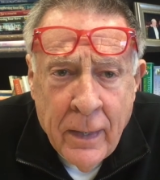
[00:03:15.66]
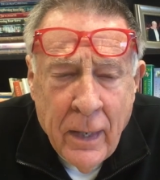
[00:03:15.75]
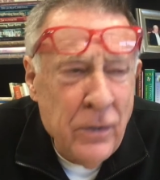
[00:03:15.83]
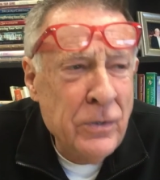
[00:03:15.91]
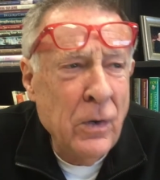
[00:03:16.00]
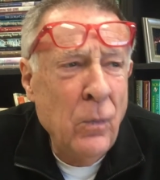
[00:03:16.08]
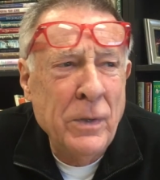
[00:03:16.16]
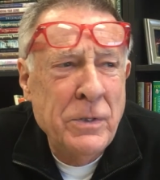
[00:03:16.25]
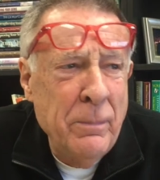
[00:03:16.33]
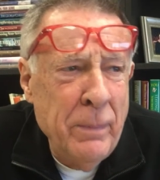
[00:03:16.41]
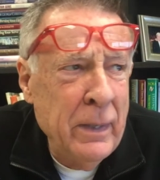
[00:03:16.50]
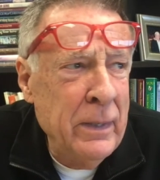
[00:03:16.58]
now you say what's
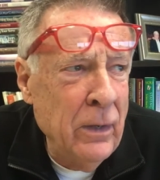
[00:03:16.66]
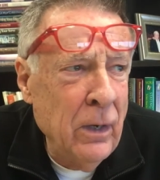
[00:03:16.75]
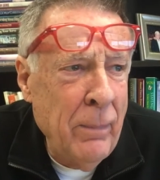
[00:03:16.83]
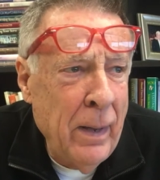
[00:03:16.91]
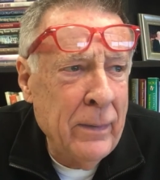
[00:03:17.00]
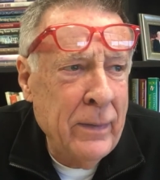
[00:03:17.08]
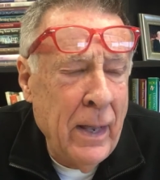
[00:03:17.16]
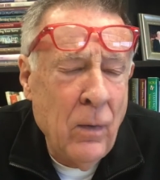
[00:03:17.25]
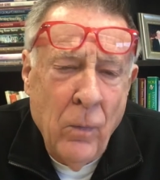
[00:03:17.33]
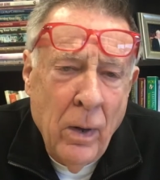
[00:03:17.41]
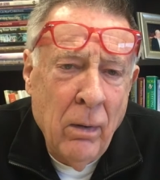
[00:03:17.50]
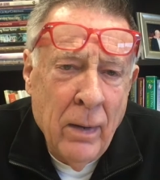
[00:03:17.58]
the big deal about
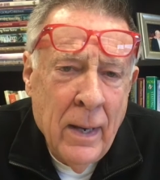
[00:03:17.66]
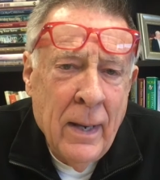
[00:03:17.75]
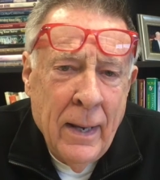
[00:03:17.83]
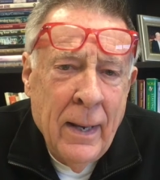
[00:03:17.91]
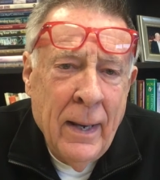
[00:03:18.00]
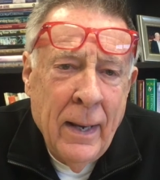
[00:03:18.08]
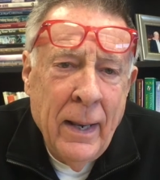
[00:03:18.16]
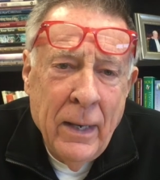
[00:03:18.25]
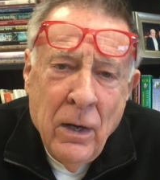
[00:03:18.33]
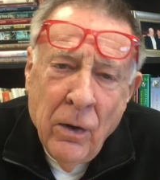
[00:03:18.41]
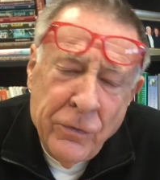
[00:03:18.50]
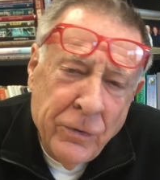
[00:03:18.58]
that well
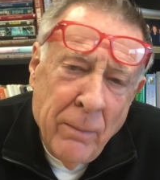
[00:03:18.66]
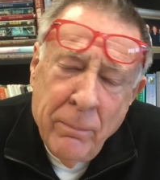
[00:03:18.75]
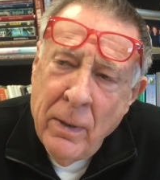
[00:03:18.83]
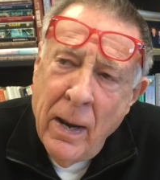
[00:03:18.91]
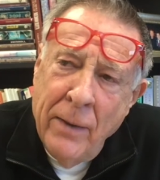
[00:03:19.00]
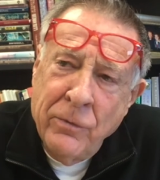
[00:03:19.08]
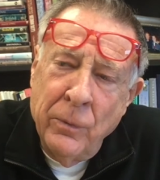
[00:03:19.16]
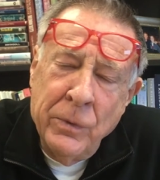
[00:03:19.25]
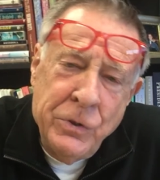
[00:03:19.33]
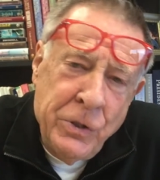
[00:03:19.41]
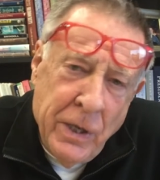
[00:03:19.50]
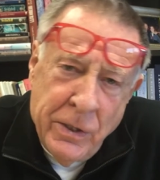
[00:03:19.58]
you know sometimes
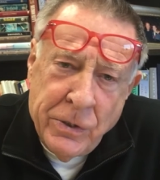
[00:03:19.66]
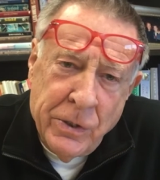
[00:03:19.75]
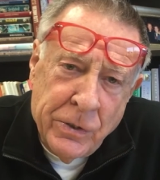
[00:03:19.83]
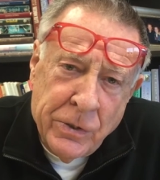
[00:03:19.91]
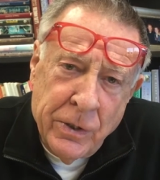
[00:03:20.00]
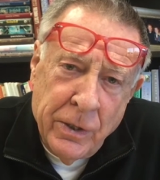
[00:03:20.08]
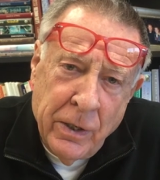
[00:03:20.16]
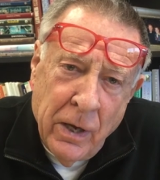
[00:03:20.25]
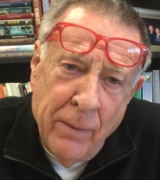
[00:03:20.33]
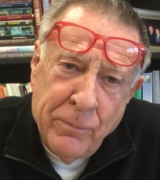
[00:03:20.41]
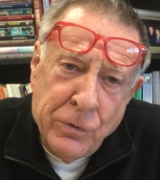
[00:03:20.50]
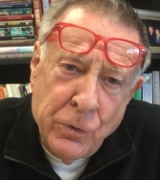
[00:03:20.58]
when jesus
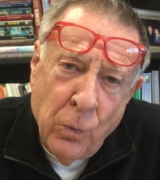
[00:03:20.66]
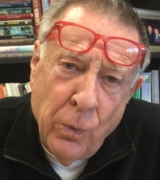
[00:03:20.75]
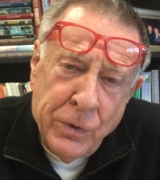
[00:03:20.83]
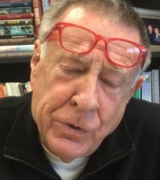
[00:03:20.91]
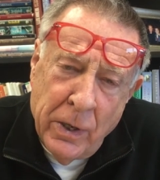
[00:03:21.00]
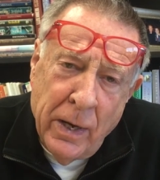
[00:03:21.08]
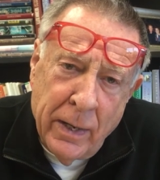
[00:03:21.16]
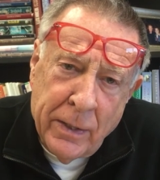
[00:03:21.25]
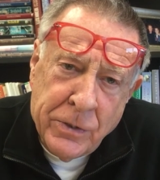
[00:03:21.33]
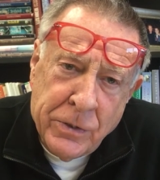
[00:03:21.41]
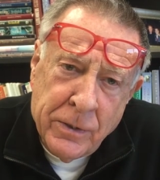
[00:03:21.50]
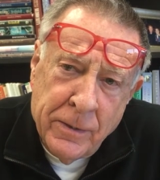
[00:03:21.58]
comes towards
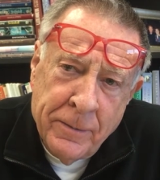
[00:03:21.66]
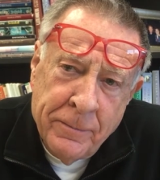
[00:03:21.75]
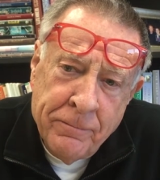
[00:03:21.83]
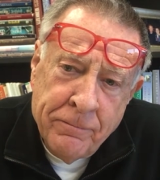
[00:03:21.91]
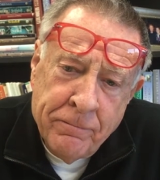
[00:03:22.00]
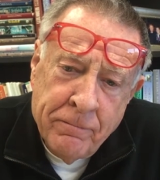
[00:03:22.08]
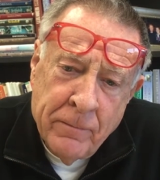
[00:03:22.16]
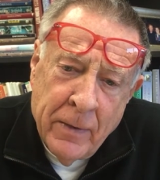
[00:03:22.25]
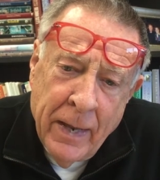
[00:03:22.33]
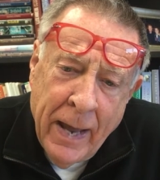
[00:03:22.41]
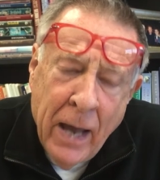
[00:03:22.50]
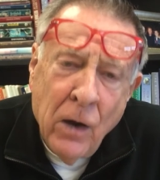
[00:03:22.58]
us
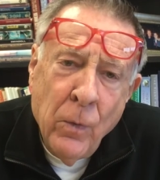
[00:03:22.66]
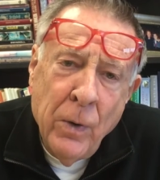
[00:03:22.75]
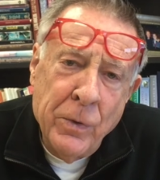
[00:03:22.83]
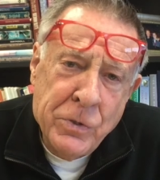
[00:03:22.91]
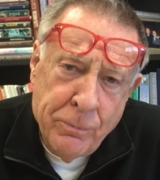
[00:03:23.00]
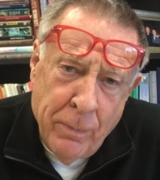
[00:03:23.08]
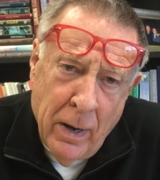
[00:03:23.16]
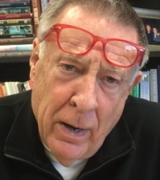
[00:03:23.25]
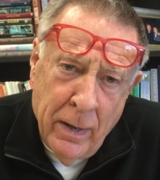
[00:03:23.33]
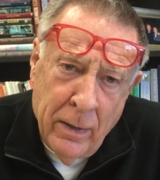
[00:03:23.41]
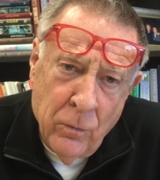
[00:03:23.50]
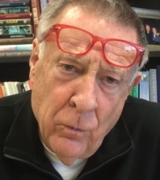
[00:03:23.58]
how do we
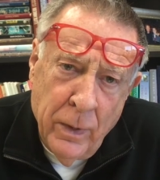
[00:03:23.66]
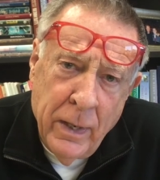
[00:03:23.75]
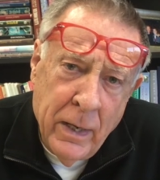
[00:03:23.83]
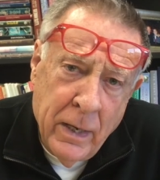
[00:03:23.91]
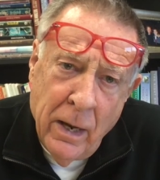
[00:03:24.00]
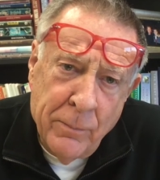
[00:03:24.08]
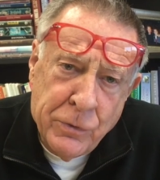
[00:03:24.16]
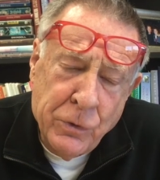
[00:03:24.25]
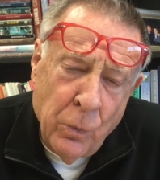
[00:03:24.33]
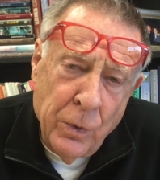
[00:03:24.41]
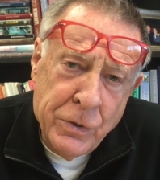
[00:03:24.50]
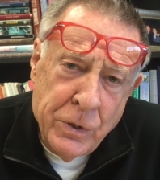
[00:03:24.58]
respond when he comes
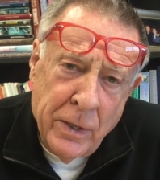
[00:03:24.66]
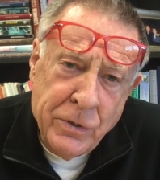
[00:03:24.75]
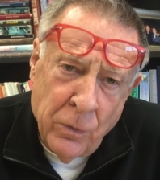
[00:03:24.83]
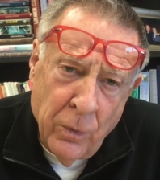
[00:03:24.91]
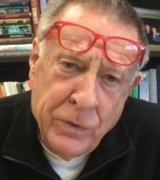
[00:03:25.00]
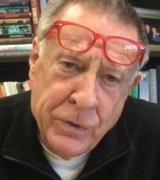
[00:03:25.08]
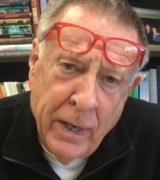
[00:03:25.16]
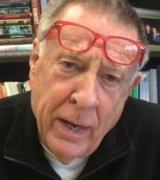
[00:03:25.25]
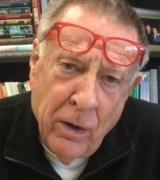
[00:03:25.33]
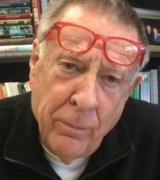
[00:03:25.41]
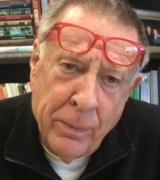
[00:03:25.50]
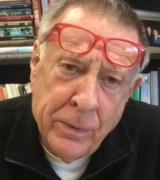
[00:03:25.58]
towards us and wants to
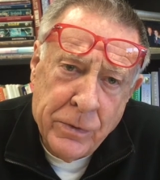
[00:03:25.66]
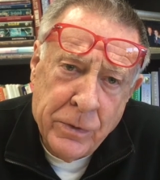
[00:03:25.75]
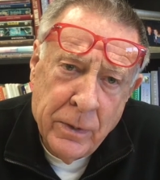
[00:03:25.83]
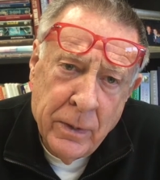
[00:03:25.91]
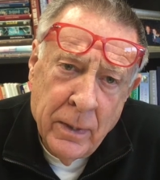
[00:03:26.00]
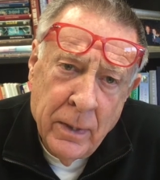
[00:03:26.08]
help us?